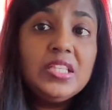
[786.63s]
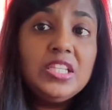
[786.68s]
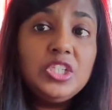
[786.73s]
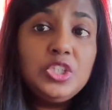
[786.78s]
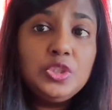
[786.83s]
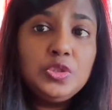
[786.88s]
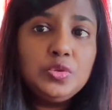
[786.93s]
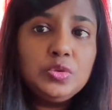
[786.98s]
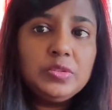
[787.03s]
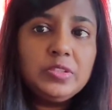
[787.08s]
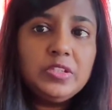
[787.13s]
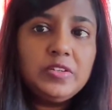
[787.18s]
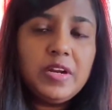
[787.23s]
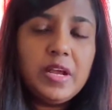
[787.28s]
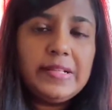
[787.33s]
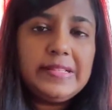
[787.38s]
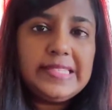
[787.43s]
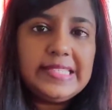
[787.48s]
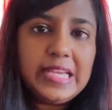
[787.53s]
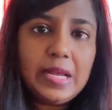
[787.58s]
The truth
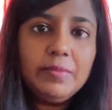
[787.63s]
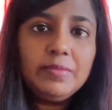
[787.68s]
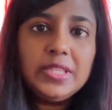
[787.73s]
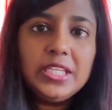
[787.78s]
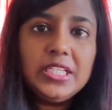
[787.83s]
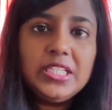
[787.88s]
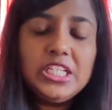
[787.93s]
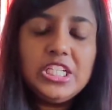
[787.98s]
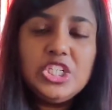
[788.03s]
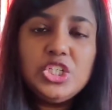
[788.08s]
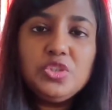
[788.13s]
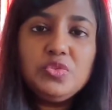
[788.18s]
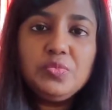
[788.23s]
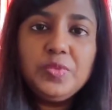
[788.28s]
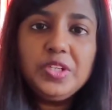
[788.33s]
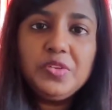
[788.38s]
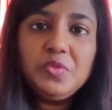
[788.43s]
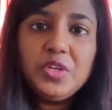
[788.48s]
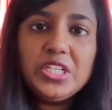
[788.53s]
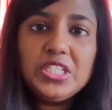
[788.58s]
around something that
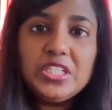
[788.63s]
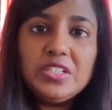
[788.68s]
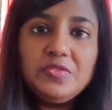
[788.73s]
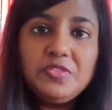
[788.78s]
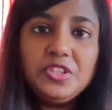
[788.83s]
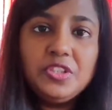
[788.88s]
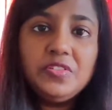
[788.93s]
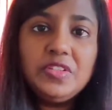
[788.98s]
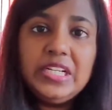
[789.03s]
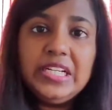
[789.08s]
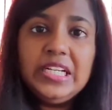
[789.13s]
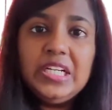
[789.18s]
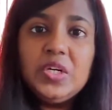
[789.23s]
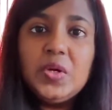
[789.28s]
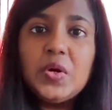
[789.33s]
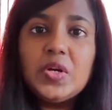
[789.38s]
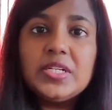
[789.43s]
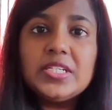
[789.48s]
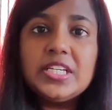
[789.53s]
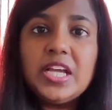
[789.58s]
you've been waiting for a really
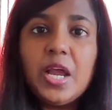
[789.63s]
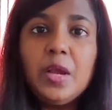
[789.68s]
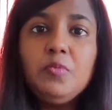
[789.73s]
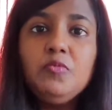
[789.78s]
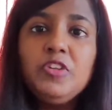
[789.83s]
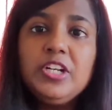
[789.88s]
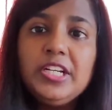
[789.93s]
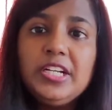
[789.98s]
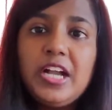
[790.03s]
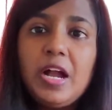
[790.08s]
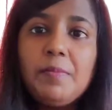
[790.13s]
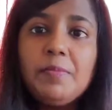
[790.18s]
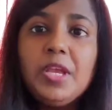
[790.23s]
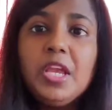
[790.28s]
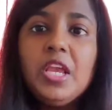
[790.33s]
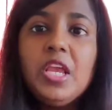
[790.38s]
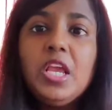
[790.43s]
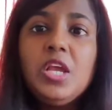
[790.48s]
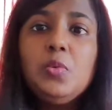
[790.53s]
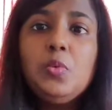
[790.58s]
long time
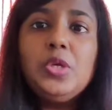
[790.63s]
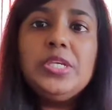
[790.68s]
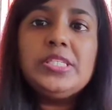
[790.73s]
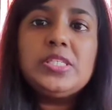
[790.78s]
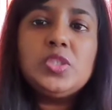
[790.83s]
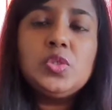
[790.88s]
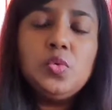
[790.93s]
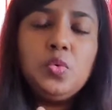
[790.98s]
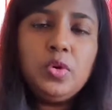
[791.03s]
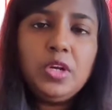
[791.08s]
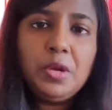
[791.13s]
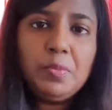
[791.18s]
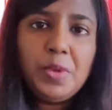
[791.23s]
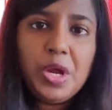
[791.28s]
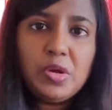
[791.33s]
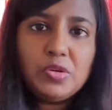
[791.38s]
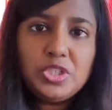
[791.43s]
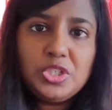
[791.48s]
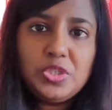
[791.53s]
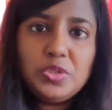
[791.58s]
is soon
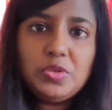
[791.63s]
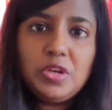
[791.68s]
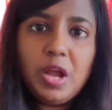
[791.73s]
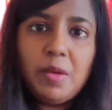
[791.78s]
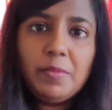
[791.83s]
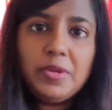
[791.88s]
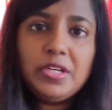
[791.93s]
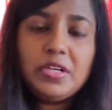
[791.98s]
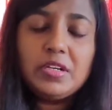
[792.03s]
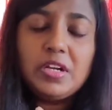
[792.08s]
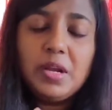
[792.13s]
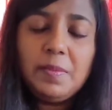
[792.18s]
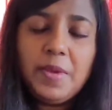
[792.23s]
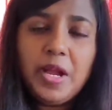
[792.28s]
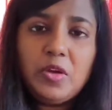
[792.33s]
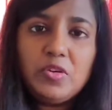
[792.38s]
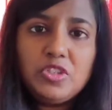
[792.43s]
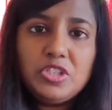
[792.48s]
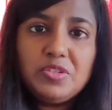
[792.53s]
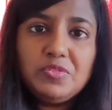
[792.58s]
about to come
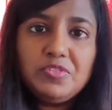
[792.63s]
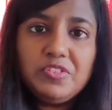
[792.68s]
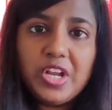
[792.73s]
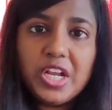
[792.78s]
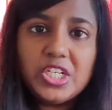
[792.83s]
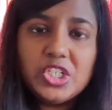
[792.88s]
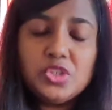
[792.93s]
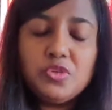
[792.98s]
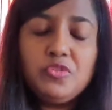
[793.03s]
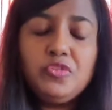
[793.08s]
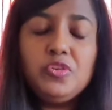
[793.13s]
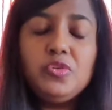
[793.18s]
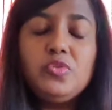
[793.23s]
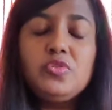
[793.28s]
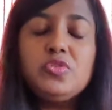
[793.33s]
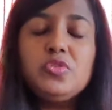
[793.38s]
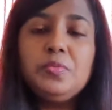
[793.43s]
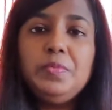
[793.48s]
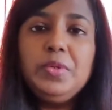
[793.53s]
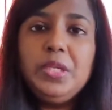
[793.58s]
out in front of
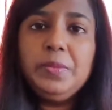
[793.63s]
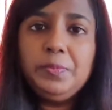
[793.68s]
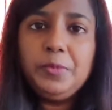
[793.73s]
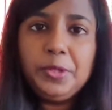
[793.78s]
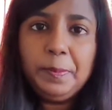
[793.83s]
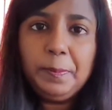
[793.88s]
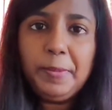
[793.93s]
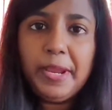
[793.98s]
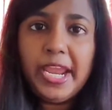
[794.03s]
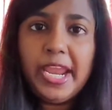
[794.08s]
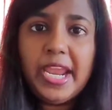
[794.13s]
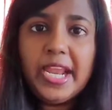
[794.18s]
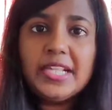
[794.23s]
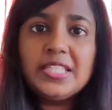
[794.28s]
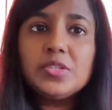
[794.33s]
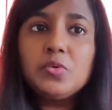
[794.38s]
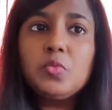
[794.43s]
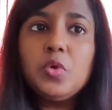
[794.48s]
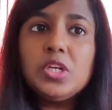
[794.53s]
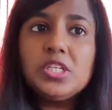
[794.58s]
you. So be
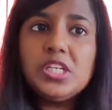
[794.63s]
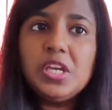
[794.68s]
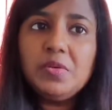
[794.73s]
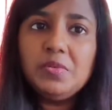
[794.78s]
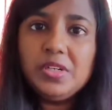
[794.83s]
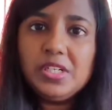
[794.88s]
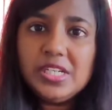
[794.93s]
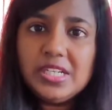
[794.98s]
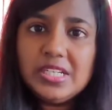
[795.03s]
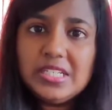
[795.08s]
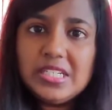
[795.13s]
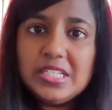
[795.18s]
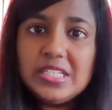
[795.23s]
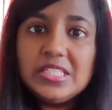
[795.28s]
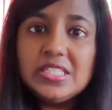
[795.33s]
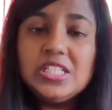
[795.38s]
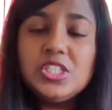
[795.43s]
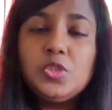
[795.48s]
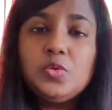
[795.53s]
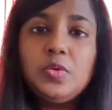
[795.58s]
prepared. Whatever it
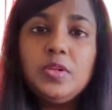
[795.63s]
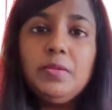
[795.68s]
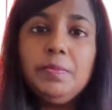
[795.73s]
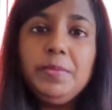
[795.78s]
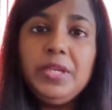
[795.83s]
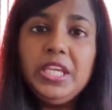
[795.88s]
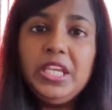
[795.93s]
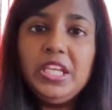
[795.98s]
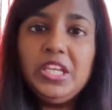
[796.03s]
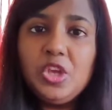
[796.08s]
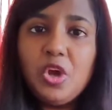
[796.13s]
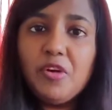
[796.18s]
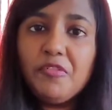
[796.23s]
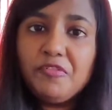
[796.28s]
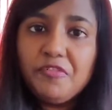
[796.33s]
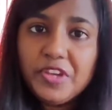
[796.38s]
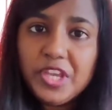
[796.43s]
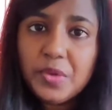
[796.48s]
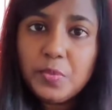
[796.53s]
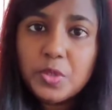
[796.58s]
is, it will be in
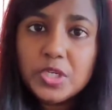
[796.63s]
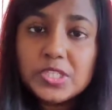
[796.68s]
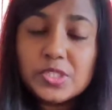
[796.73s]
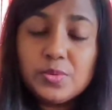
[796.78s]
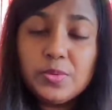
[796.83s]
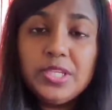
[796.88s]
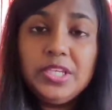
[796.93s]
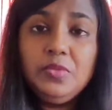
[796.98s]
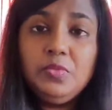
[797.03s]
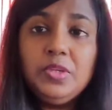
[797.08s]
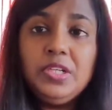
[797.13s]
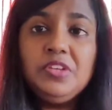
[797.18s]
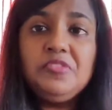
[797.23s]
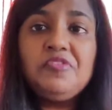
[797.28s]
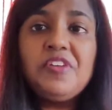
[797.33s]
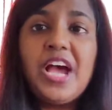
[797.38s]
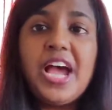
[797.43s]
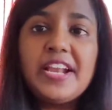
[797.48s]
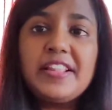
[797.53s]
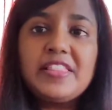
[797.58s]
your favor. So even
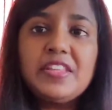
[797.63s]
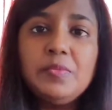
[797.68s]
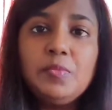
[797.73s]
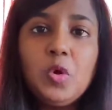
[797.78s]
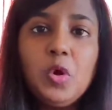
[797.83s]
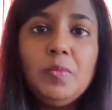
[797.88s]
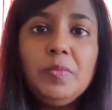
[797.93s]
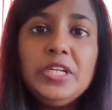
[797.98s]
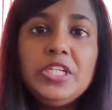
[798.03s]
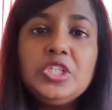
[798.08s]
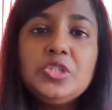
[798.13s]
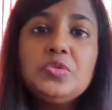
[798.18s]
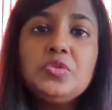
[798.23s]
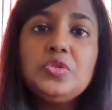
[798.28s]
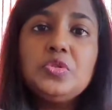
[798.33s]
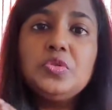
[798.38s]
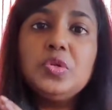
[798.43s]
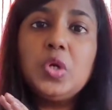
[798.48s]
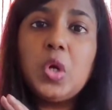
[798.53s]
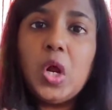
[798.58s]
if at the moment you
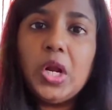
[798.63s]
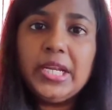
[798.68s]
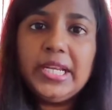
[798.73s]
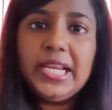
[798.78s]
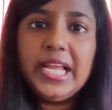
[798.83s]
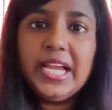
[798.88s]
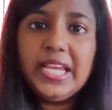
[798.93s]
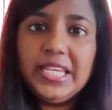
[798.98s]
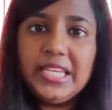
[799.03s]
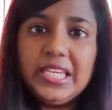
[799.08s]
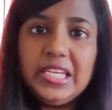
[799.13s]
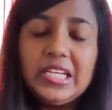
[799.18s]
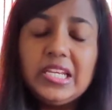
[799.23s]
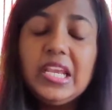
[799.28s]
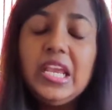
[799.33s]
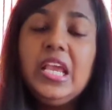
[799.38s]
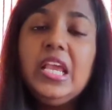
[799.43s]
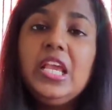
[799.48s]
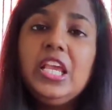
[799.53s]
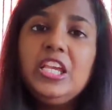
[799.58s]
do not like
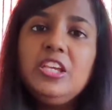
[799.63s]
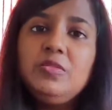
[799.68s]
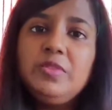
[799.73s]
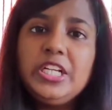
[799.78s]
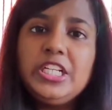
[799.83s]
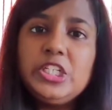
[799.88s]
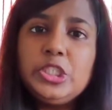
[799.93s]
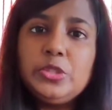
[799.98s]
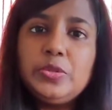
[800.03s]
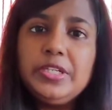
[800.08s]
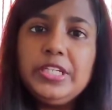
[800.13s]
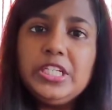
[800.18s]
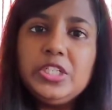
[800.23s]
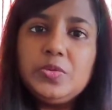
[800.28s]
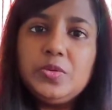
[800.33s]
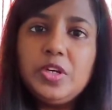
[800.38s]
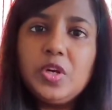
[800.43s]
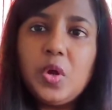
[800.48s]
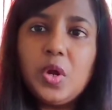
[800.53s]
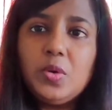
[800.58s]
it, eventually
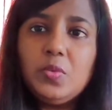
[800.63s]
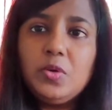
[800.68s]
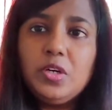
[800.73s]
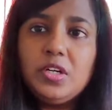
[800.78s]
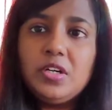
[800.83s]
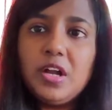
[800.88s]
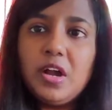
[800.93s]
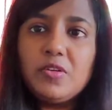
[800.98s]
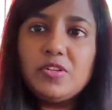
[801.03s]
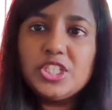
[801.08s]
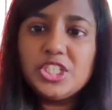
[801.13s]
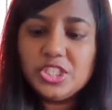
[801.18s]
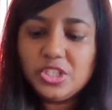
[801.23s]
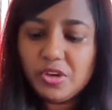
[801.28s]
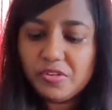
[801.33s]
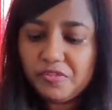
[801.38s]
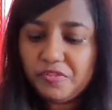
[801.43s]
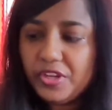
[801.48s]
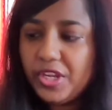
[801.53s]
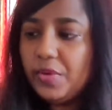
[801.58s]
it will all work out in
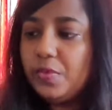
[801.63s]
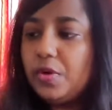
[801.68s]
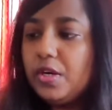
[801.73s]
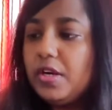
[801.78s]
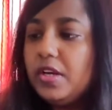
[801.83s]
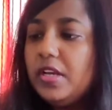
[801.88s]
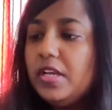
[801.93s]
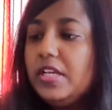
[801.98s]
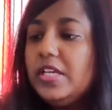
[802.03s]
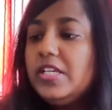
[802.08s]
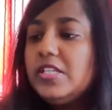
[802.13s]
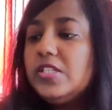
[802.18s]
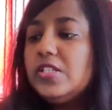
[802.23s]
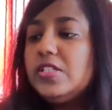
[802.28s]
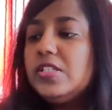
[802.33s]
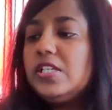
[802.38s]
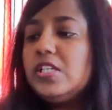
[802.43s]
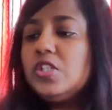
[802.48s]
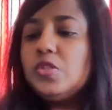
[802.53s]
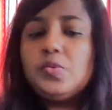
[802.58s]
your favor.
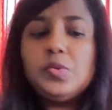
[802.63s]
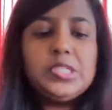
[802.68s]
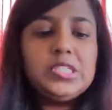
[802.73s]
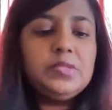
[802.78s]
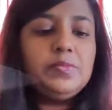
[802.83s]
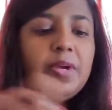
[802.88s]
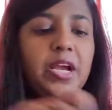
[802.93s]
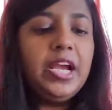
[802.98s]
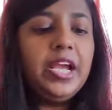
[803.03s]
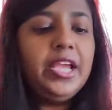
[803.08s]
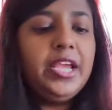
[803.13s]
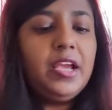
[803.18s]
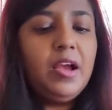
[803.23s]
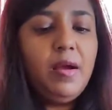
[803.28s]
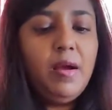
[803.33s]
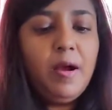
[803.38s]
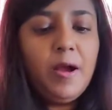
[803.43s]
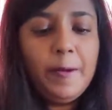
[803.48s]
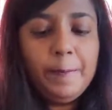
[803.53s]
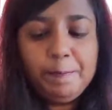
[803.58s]
So this was
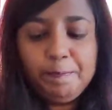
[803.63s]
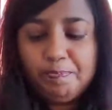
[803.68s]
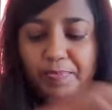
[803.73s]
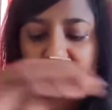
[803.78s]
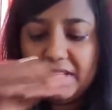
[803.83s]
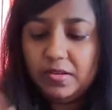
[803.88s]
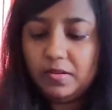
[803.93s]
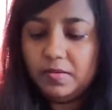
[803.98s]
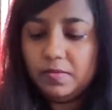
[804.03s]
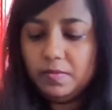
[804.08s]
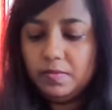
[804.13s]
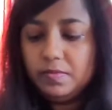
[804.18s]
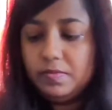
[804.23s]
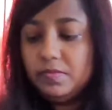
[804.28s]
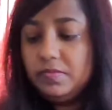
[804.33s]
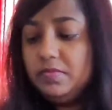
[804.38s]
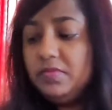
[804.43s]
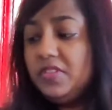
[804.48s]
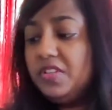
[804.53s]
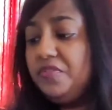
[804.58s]
my
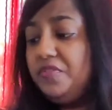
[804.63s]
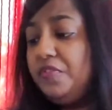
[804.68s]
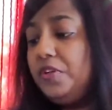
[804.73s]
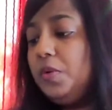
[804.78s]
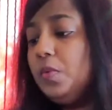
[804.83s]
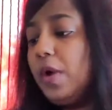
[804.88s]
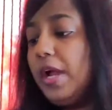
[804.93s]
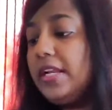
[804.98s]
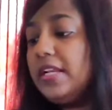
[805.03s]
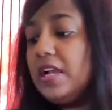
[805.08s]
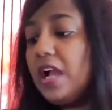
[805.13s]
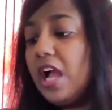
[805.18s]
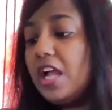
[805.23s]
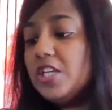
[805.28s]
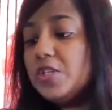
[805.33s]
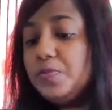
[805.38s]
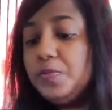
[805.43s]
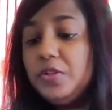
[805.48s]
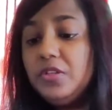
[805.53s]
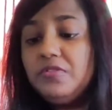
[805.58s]
free one
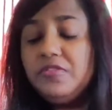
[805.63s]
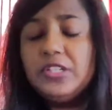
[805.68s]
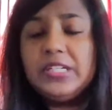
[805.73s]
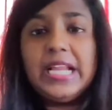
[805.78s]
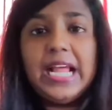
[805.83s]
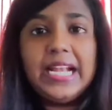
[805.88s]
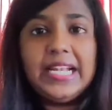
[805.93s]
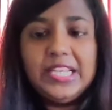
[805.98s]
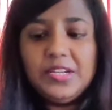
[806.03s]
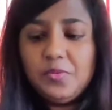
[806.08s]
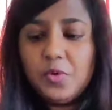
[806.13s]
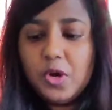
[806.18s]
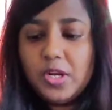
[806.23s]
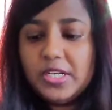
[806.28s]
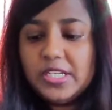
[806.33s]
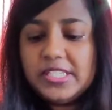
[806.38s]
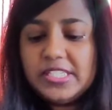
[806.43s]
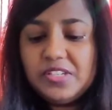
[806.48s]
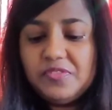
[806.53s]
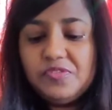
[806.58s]
card pull for Natalie
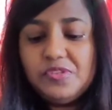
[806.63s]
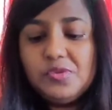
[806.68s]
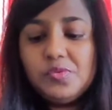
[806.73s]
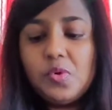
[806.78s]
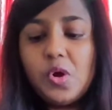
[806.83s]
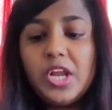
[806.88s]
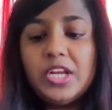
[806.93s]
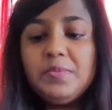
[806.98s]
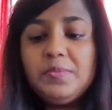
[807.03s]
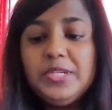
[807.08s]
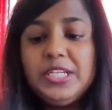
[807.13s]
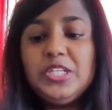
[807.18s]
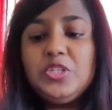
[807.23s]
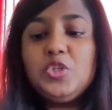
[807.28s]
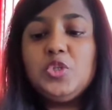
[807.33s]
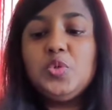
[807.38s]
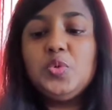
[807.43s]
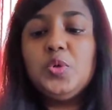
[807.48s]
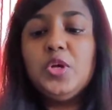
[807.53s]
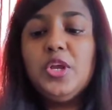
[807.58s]
Wallace. If you want
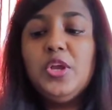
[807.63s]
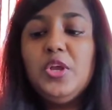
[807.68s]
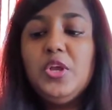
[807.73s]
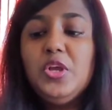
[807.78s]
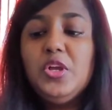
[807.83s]
me to